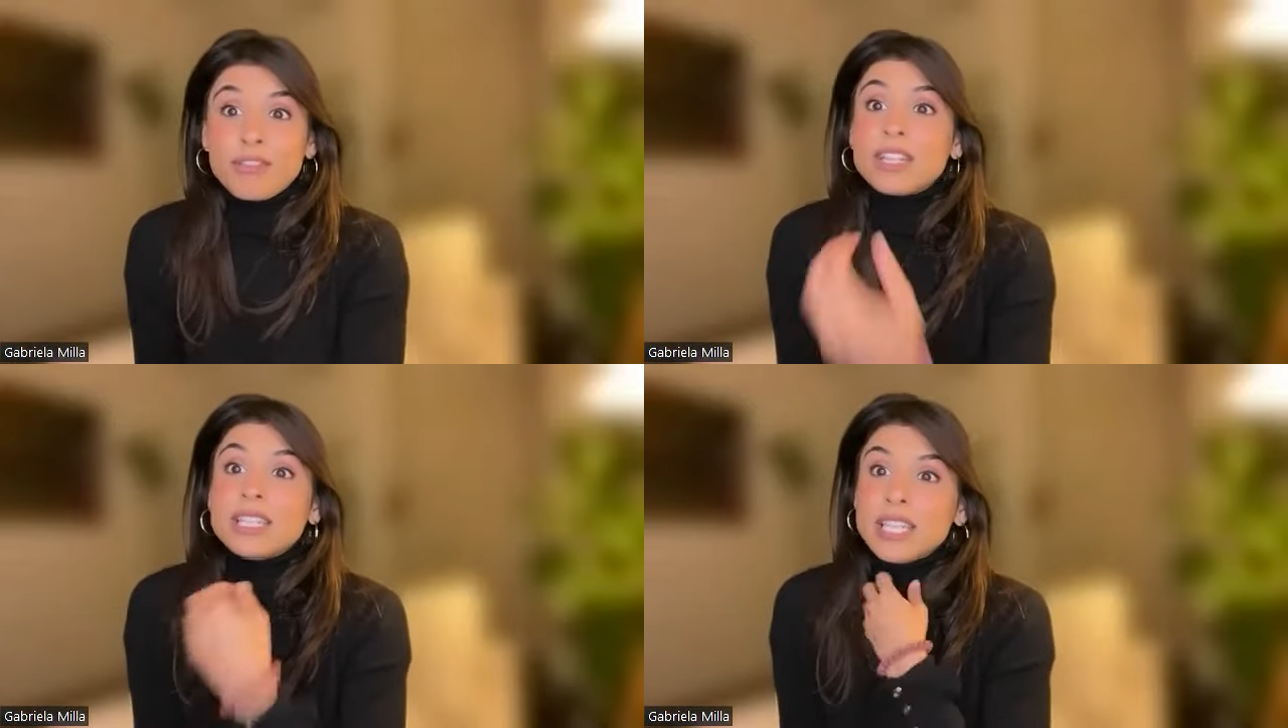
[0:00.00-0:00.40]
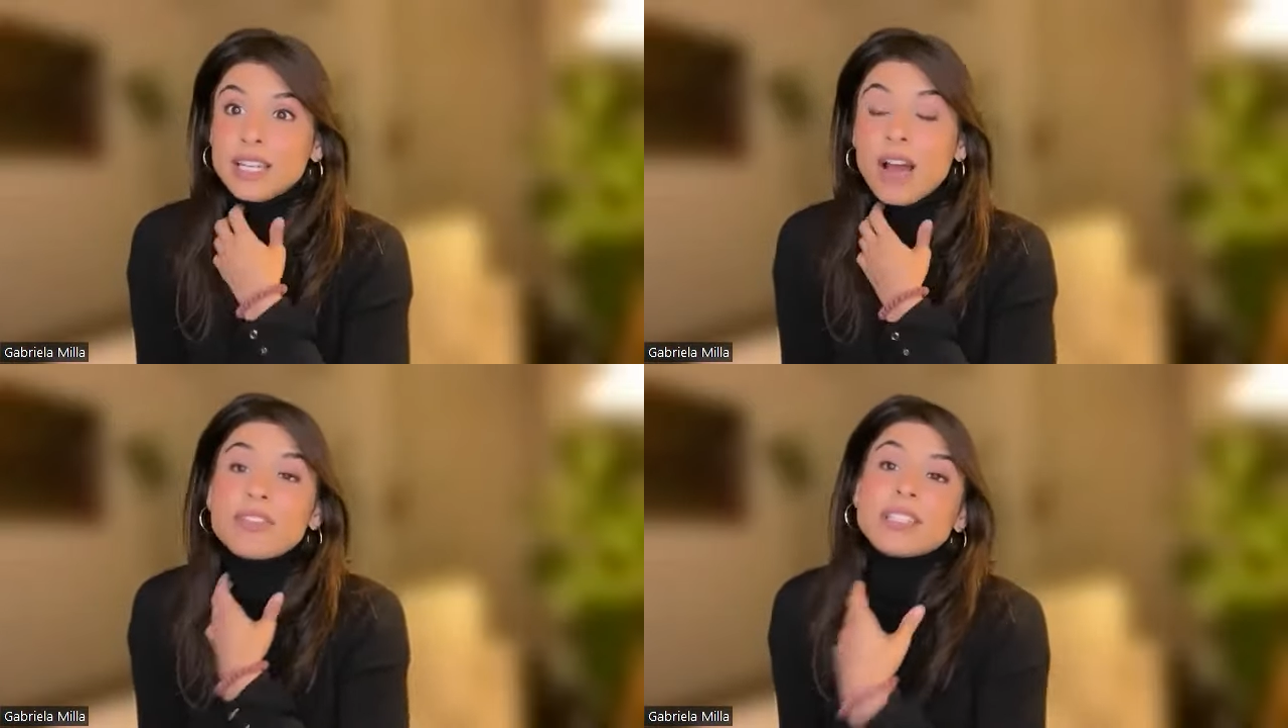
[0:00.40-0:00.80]
funnily
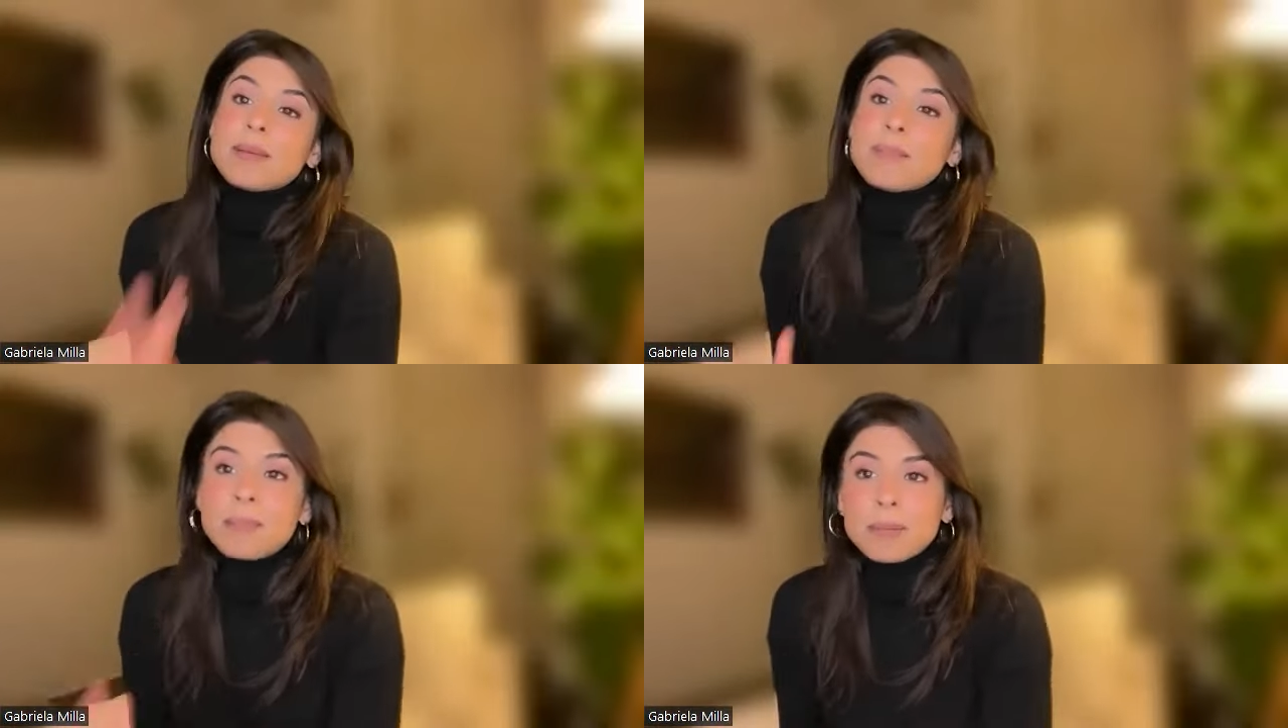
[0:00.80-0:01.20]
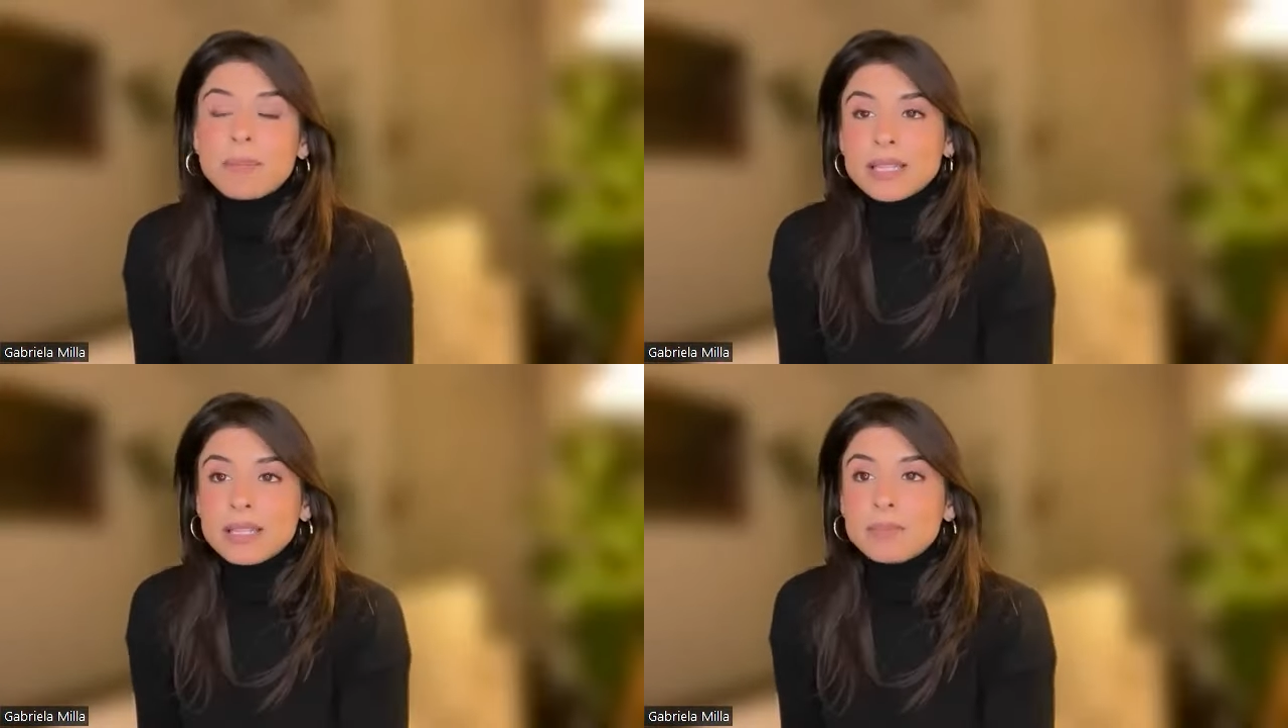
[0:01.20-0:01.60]
enough, because I'm a big
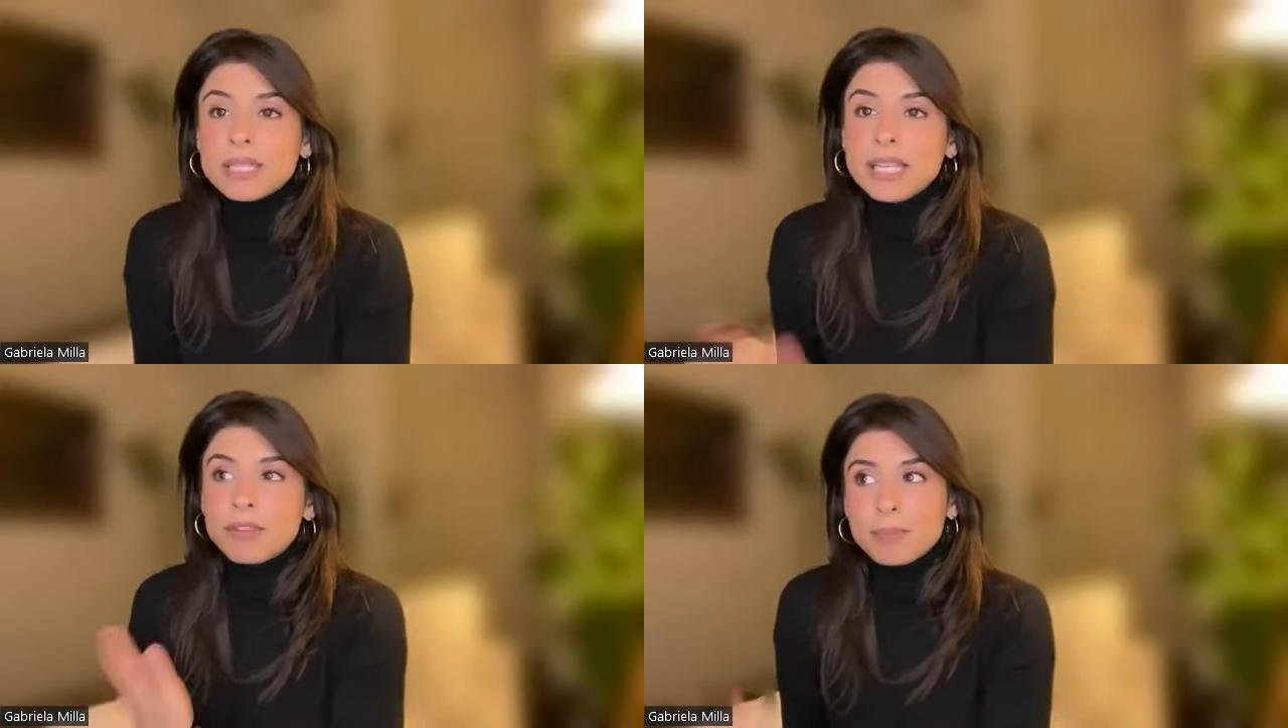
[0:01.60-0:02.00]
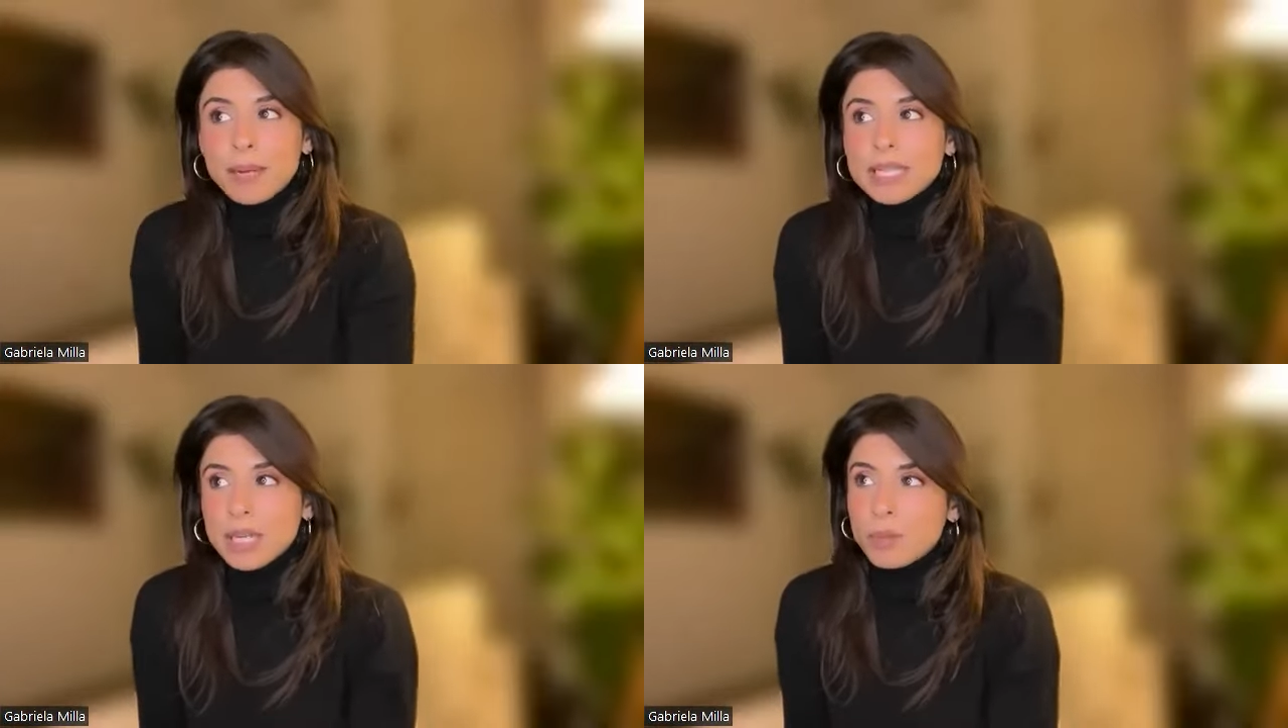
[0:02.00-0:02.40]
bi- believer in
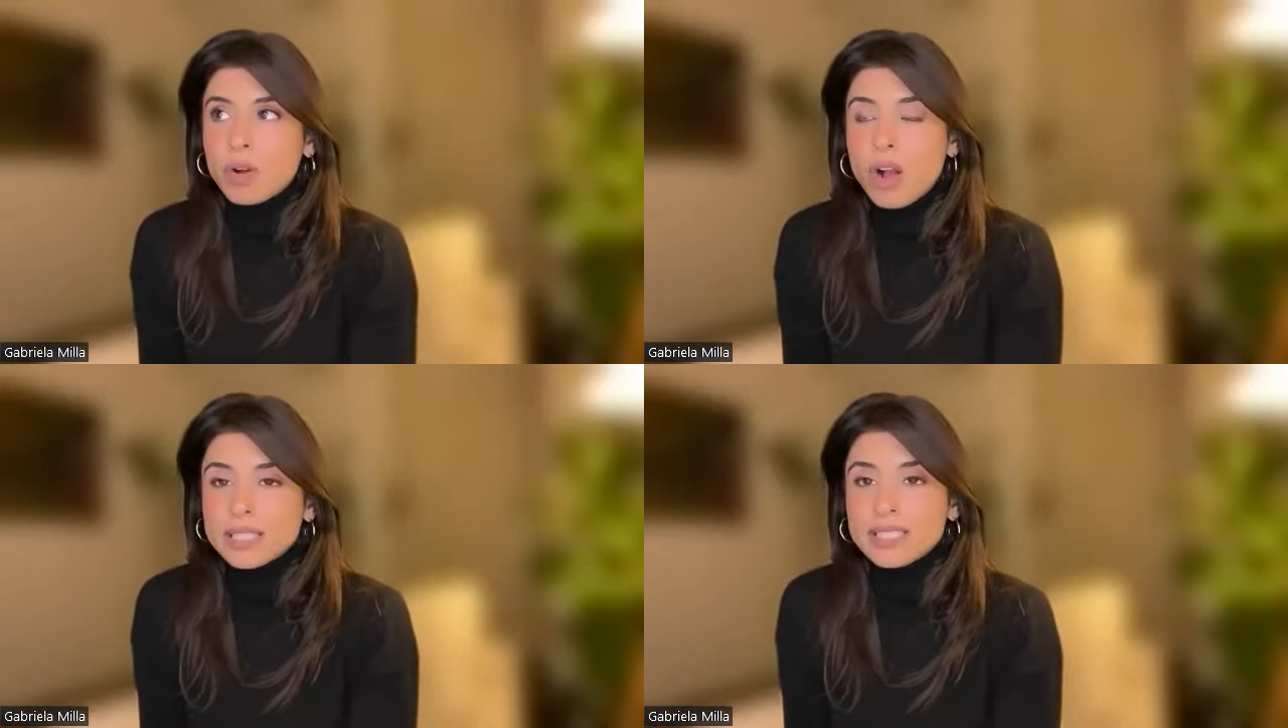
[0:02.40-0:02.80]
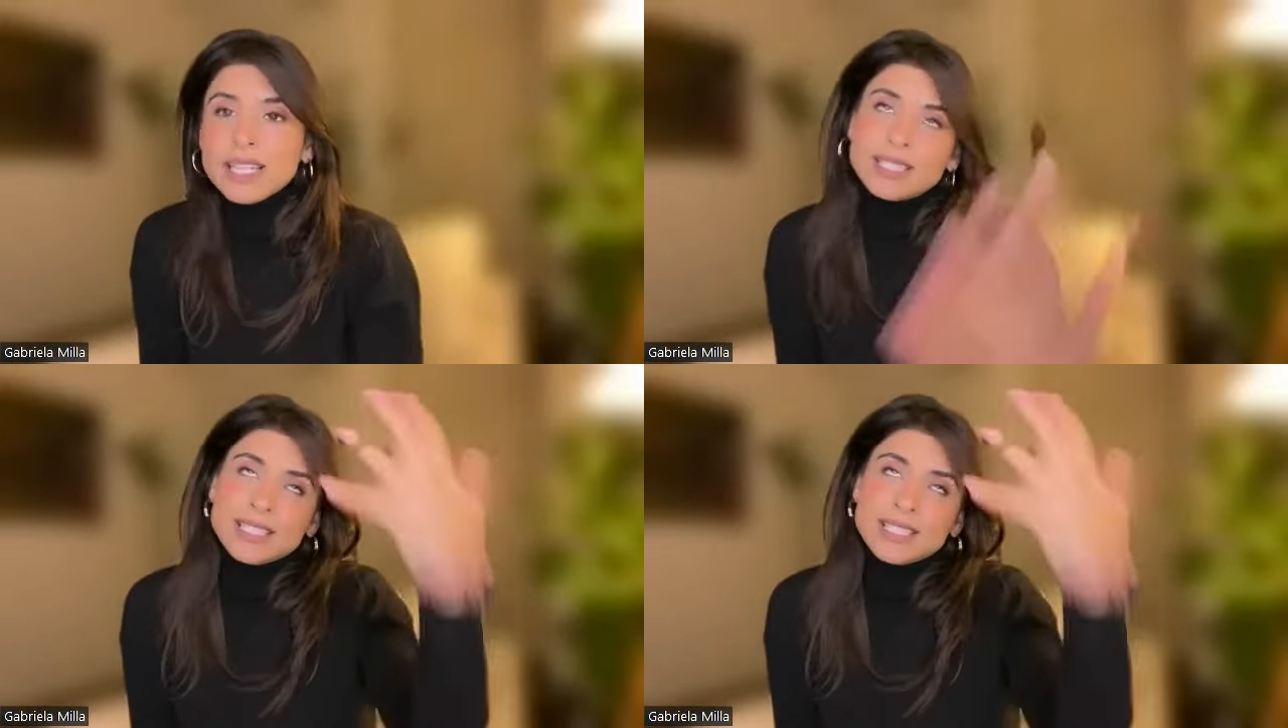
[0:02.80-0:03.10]
bilingual content.